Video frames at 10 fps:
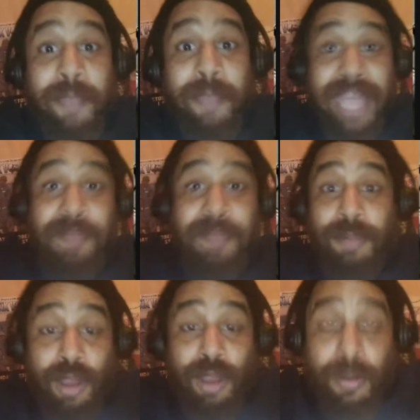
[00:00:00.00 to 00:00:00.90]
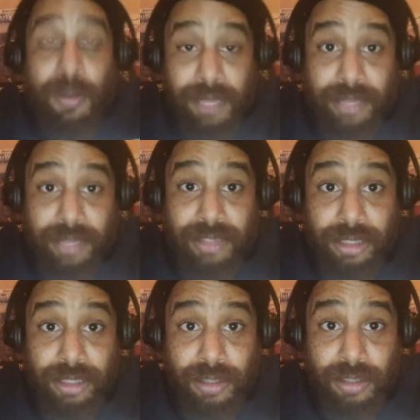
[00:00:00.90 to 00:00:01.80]
people go over here, start
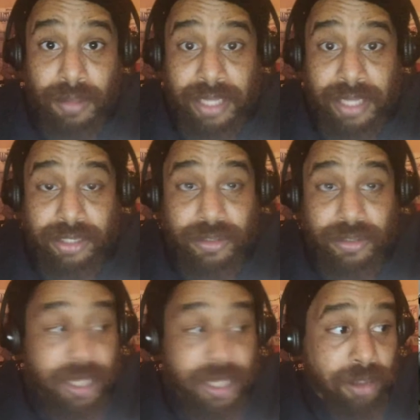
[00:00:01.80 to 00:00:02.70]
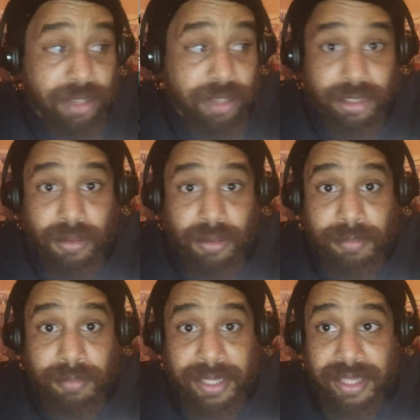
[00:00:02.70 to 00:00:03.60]
your own industry or start your own
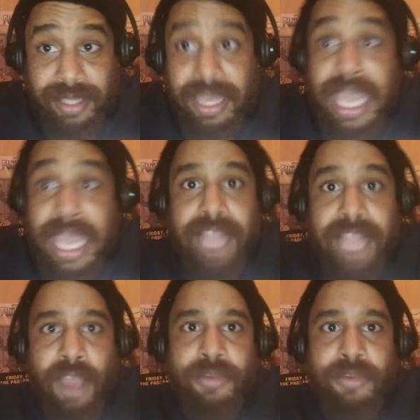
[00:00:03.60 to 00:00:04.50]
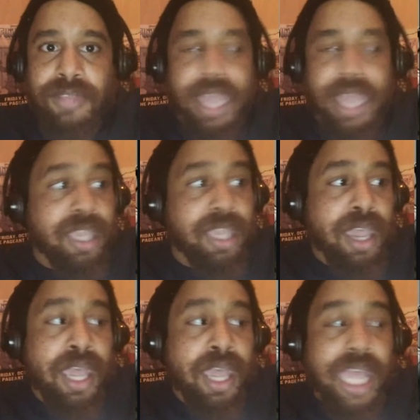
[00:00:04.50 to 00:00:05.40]
business. It's almost like
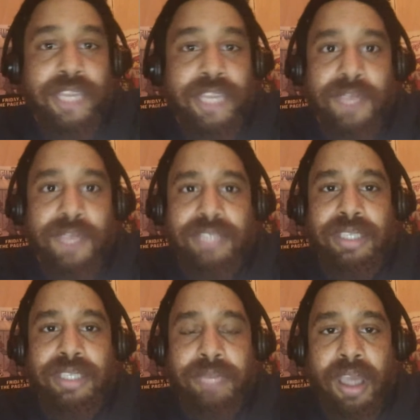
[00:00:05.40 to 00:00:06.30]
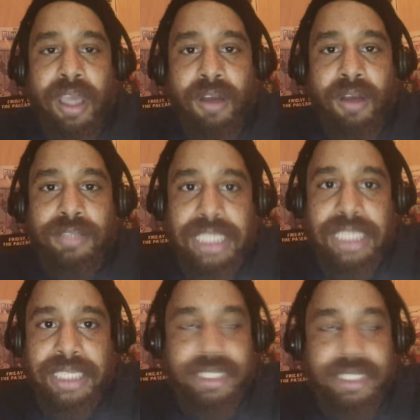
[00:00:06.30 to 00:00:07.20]
individually we all
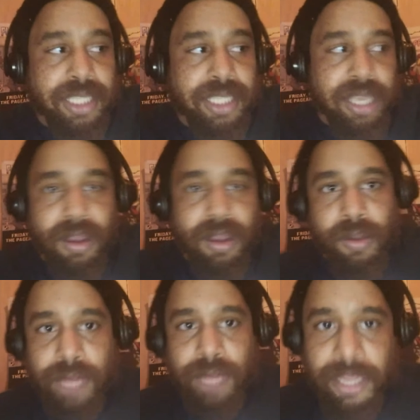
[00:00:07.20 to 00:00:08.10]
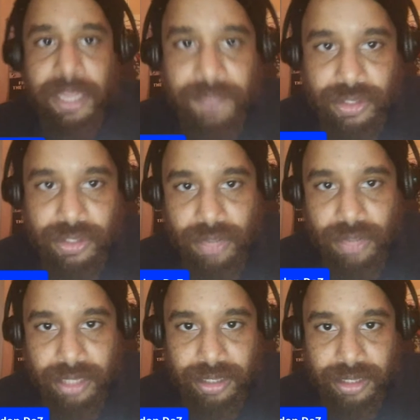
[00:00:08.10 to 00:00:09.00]
need to get our own
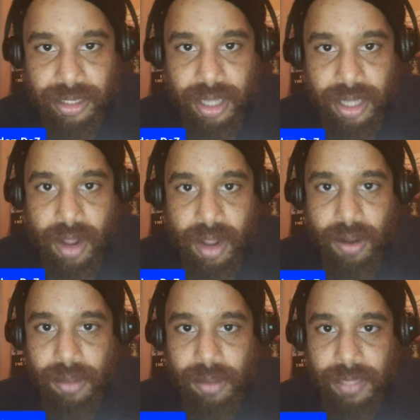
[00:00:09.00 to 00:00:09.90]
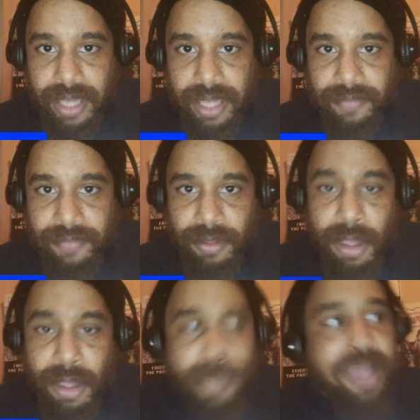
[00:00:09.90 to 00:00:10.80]
infrastructure or whatever
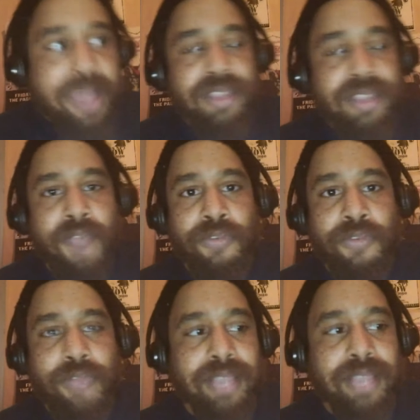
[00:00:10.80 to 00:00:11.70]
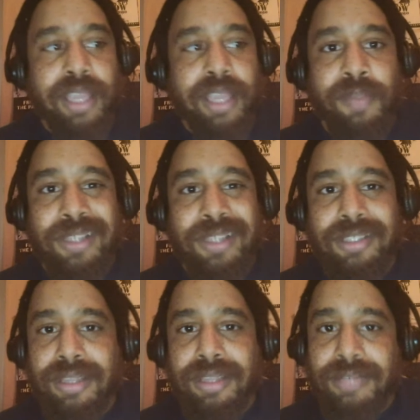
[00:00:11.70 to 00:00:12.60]
based off of race, like a bunch of
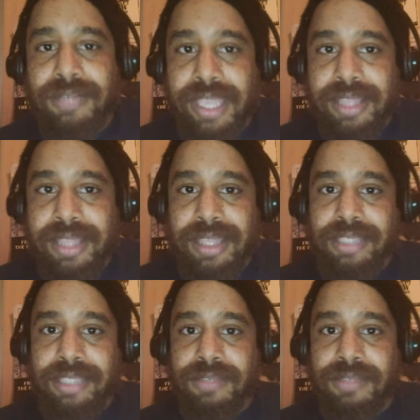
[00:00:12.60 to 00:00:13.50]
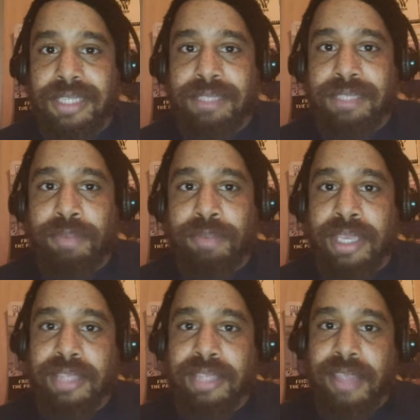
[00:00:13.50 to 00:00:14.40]
little kids that you need to put in
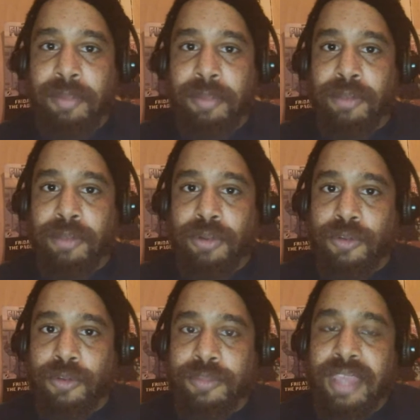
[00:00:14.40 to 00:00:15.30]
separate rooms.